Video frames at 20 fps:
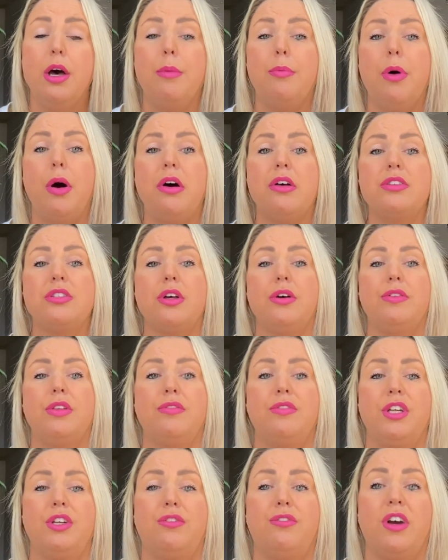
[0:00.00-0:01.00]
Parts of
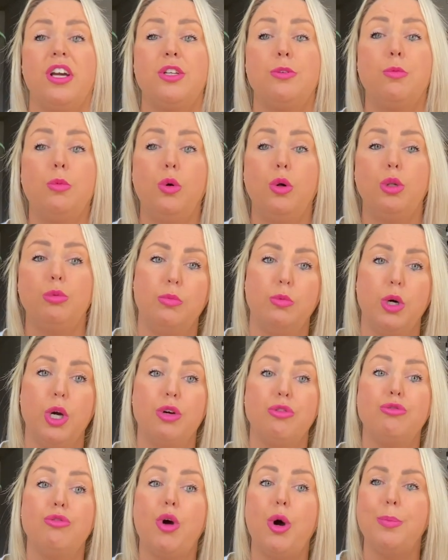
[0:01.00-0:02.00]
the vitrified wall
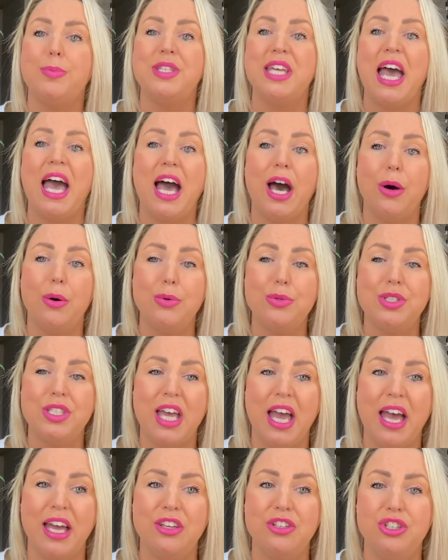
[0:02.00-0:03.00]
were robbed out
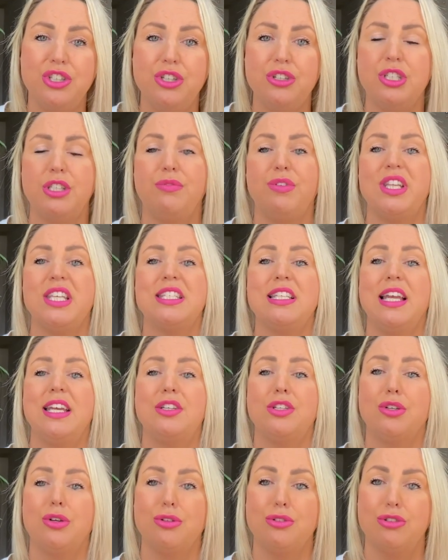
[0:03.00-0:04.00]
and used for this
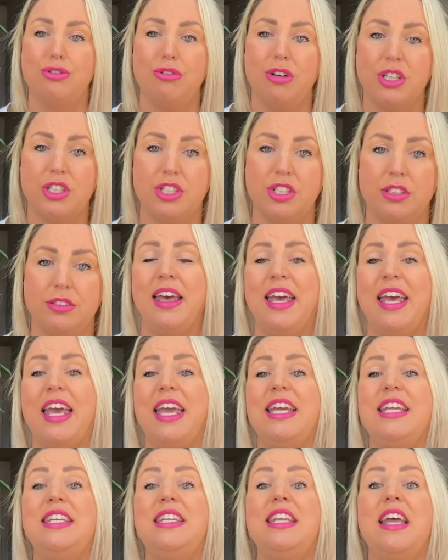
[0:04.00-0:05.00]
later construction.
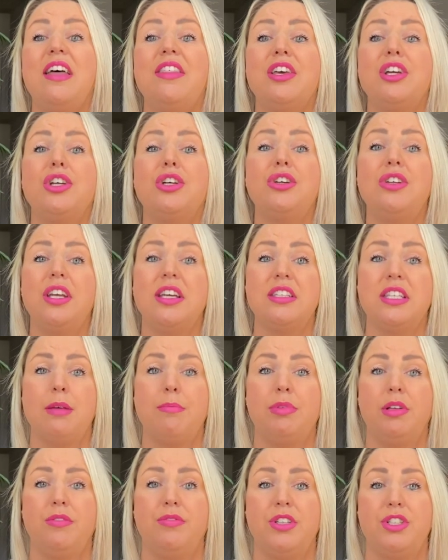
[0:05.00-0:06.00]
Another good
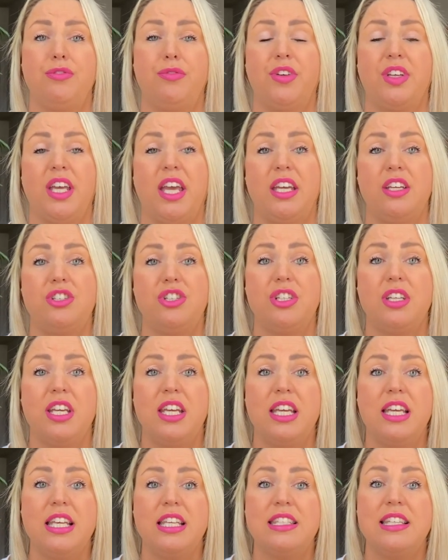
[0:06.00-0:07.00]
example of vitrification
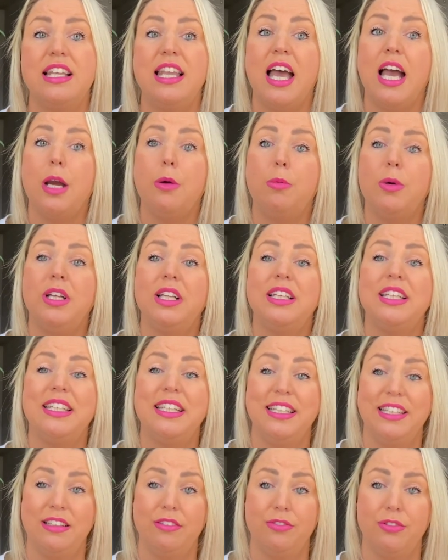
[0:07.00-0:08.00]
is Langwell
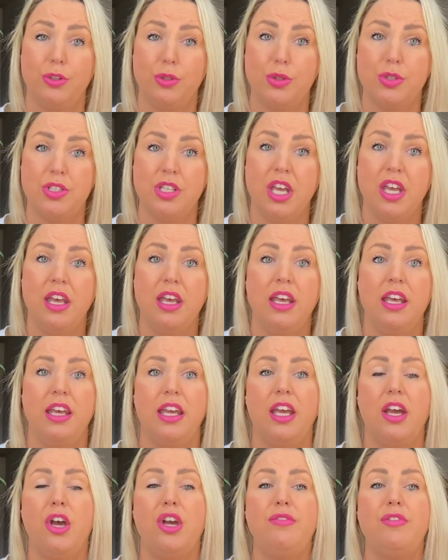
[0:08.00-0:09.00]
Hillfort.
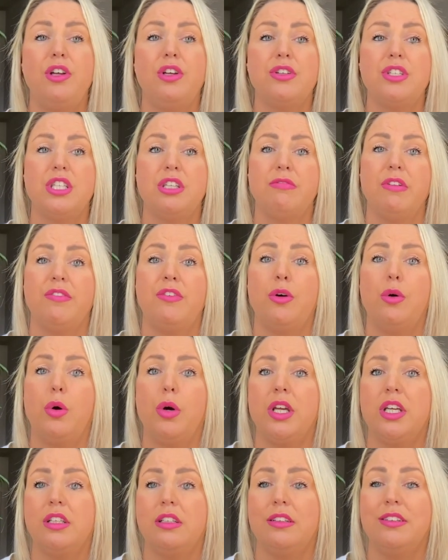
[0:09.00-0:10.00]
It overlooks the River
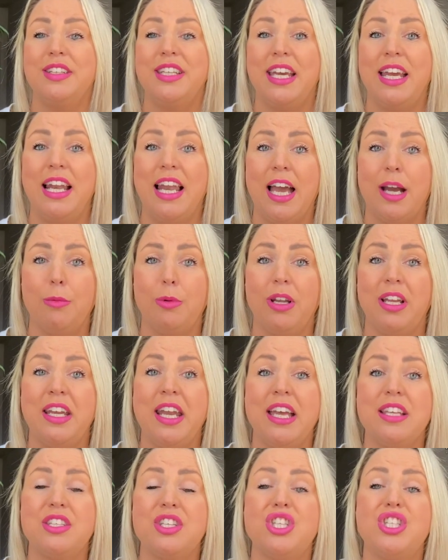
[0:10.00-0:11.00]
Oikle near Langwell
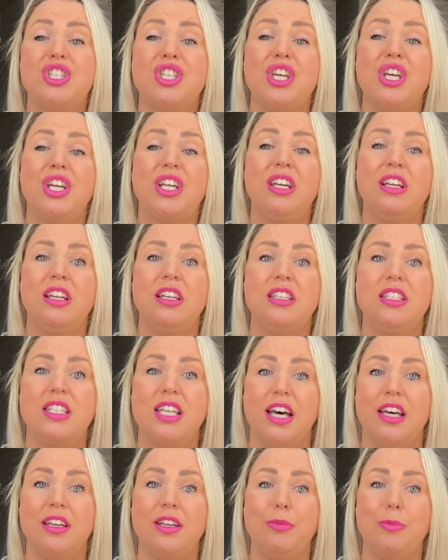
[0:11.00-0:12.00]
and has a circular
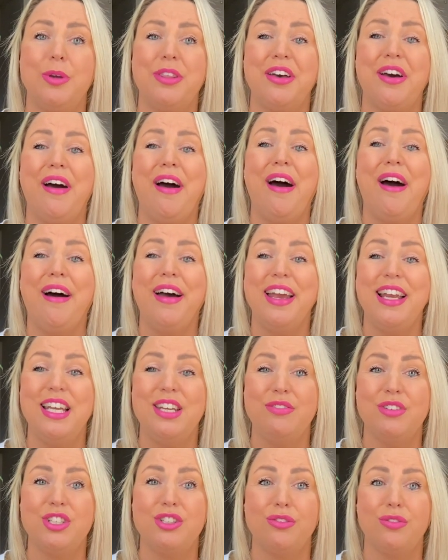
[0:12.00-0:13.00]
dun with a
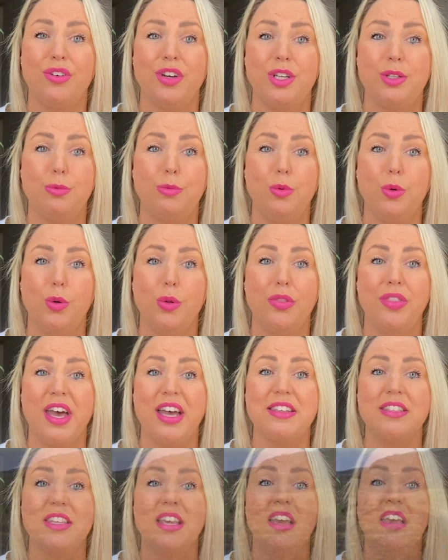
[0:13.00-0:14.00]
highly vitrified wall
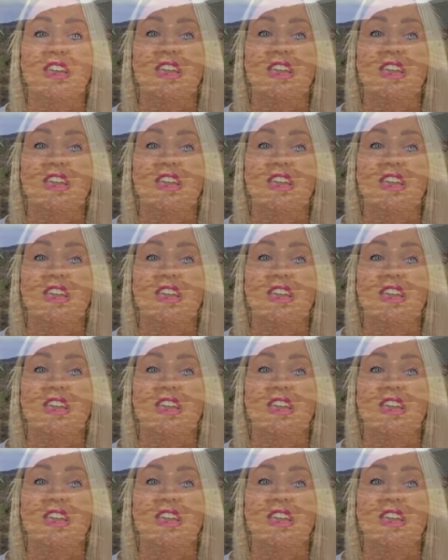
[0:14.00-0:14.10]
that's